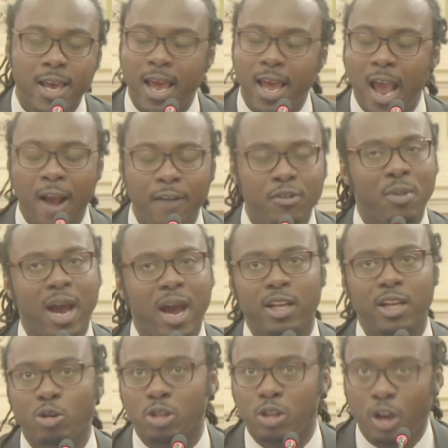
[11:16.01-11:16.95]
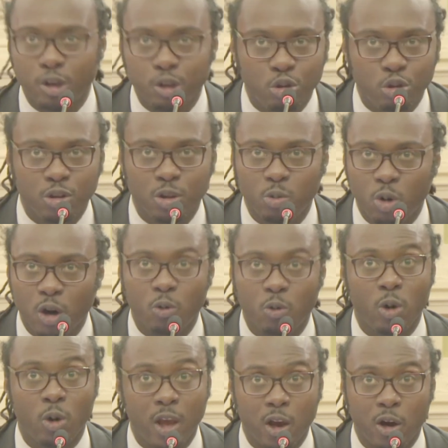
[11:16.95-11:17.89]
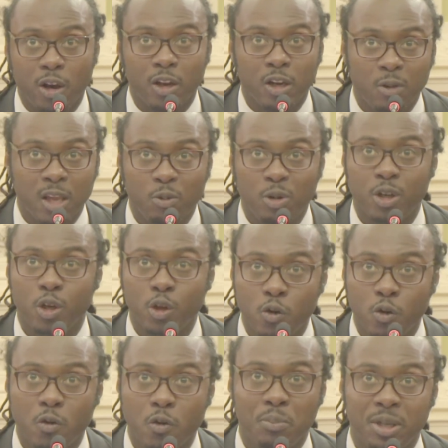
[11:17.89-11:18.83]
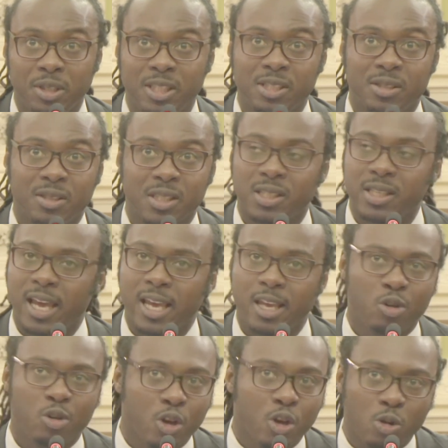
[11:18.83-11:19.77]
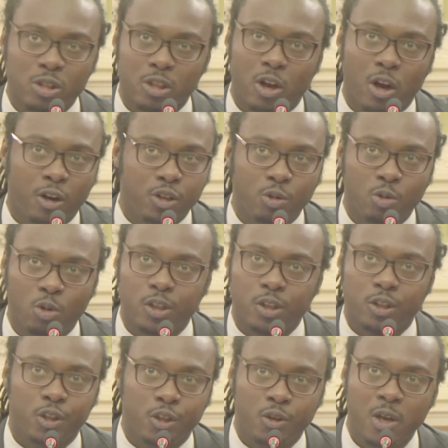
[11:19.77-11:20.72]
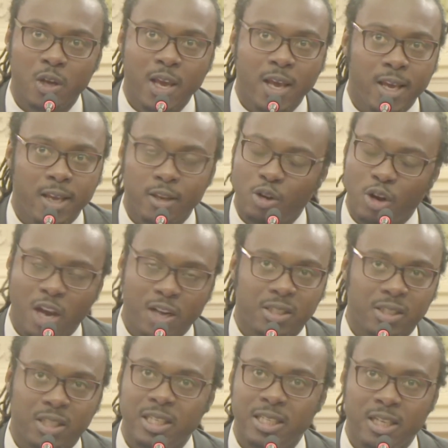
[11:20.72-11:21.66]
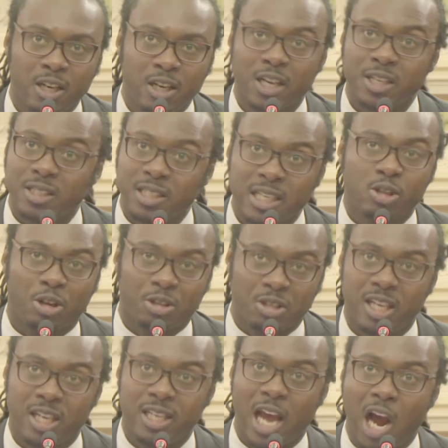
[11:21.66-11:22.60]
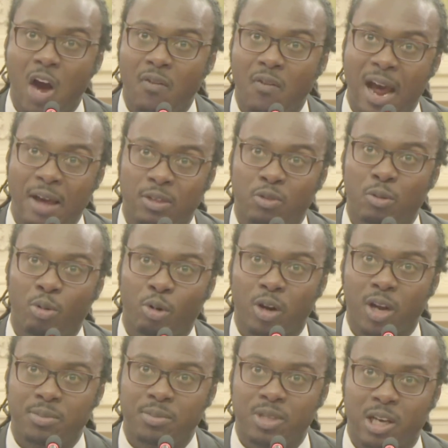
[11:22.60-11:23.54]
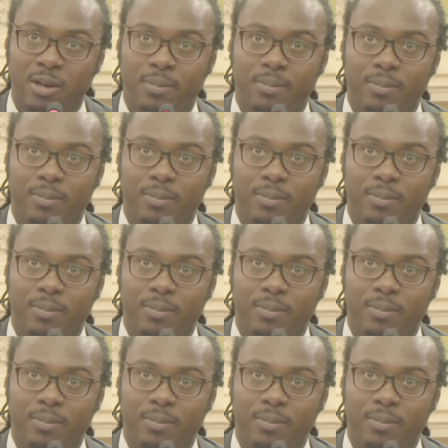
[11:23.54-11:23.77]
Everybody knows as long as you're doing the work well, it'll get renewed. But just to say you can go as long as you want to, you're going to start to see it die off after the report comes out.